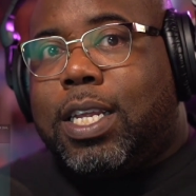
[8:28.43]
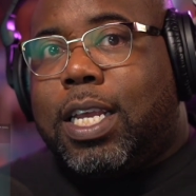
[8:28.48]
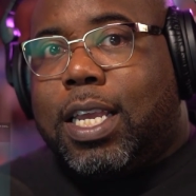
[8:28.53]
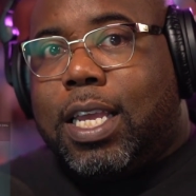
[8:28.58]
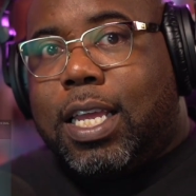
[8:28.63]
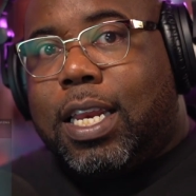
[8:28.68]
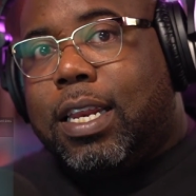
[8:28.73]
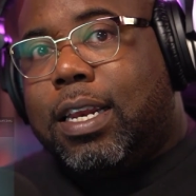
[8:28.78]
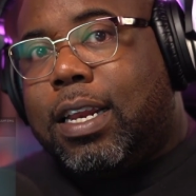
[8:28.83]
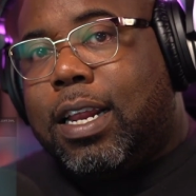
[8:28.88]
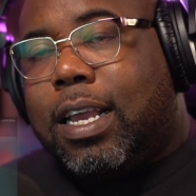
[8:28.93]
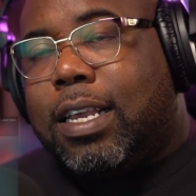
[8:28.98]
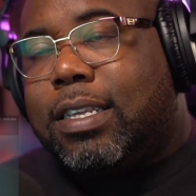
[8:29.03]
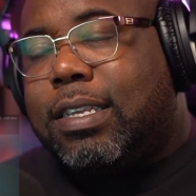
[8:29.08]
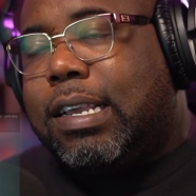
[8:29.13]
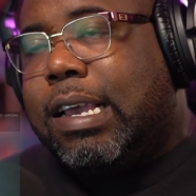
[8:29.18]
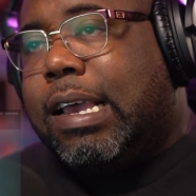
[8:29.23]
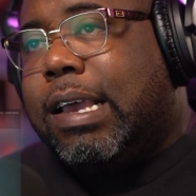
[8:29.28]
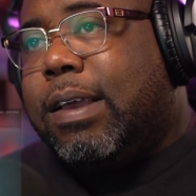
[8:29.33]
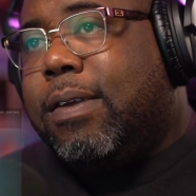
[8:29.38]
I get it, guys.
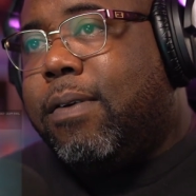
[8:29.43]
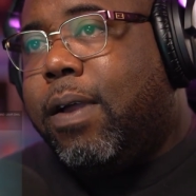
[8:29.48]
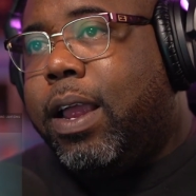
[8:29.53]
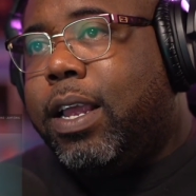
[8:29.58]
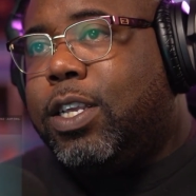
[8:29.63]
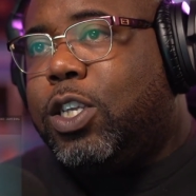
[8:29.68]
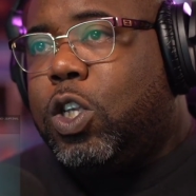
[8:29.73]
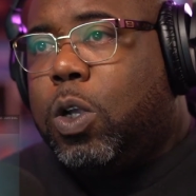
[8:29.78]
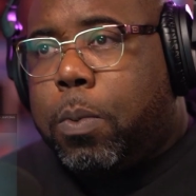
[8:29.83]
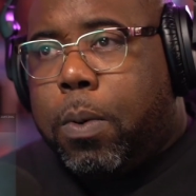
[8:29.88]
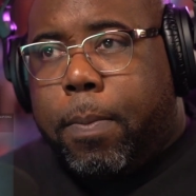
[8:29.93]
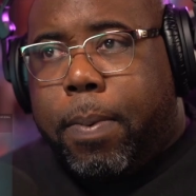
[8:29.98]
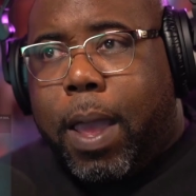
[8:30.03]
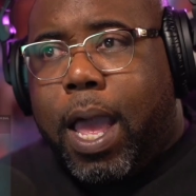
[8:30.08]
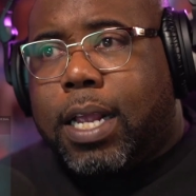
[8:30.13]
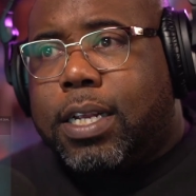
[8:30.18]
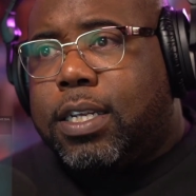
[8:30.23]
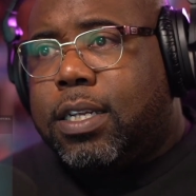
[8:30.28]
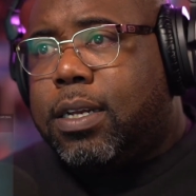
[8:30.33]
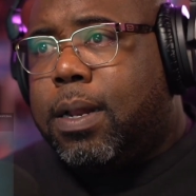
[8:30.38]
Right? He's super
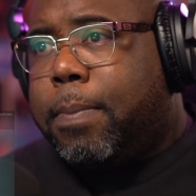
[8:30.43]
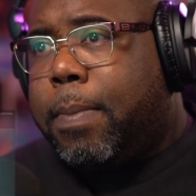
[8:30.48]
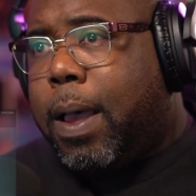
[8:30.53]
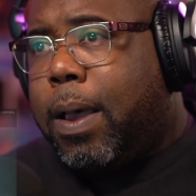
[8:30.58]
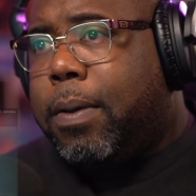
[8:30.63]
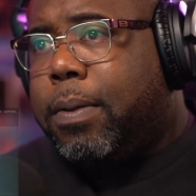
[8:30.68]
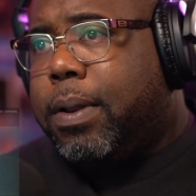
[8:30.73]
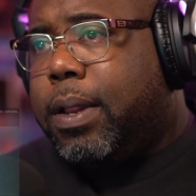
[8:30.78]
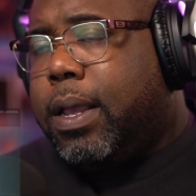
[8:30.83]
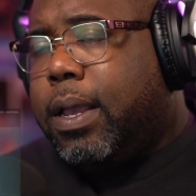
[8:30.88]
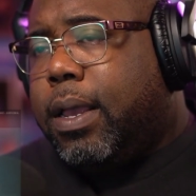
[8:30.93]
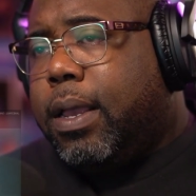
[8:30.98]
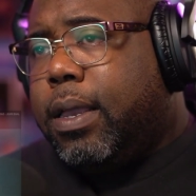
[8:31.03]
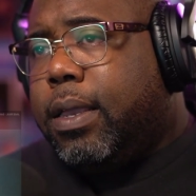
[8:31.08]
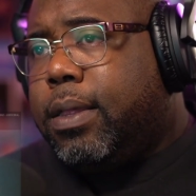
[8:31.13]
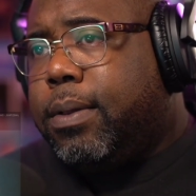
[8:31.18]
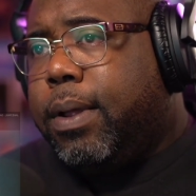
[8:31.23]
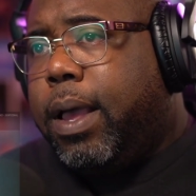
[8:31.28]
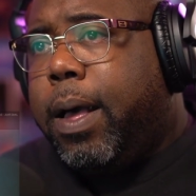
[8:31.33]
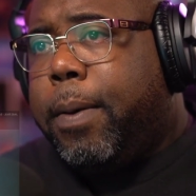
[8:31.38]
passionate about
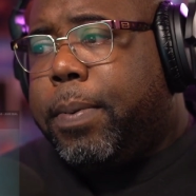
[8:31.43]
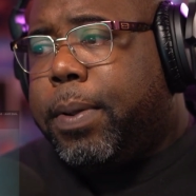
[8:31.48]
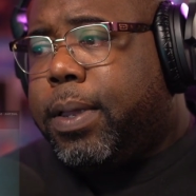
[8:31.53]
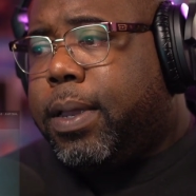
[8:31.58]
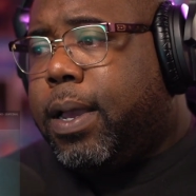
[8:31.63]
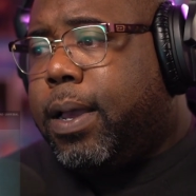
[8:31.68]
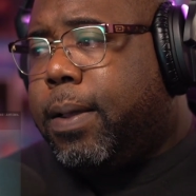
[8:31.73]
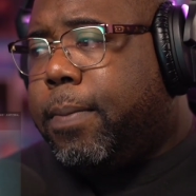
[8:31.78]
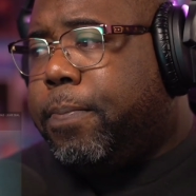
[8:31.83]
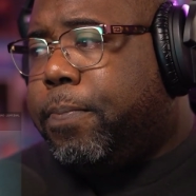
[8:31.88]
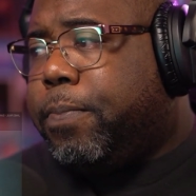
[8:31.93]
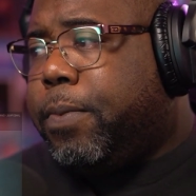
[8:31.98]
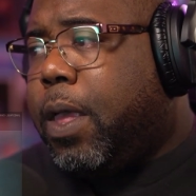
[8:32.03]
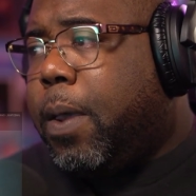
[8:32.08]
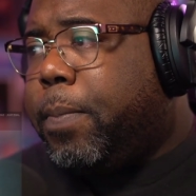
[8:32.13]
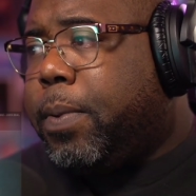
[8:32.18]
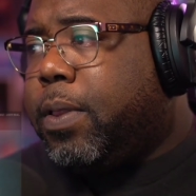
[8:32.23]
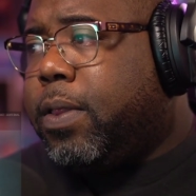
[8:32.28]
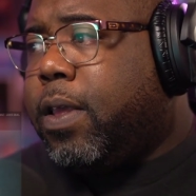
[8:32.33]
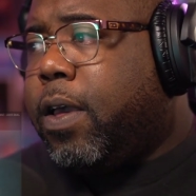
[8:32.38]
you know helping um
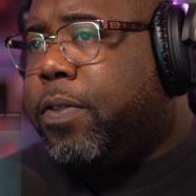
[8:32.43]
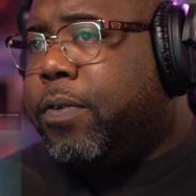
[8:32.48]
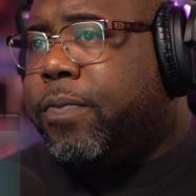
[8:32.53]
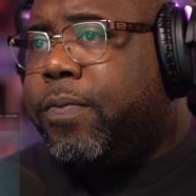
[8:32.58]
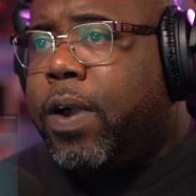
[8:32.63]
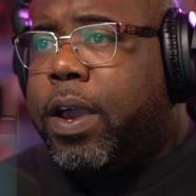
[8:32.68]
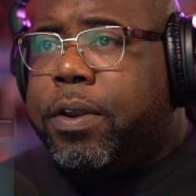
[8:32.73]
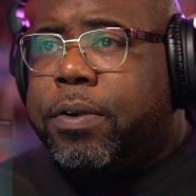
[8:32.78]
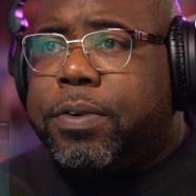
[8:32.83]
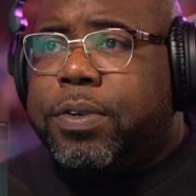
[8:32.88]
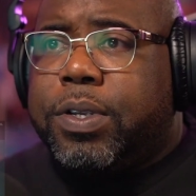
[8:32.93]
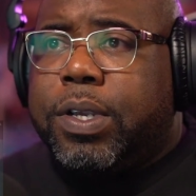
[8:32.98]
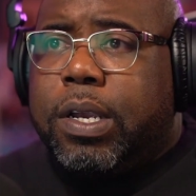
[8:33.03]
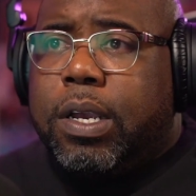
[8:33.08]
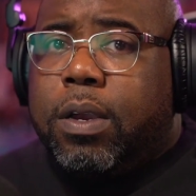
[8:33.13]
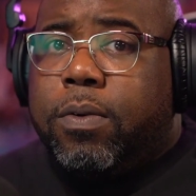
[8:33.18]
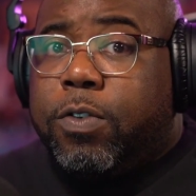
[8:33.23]
helping the other fighters.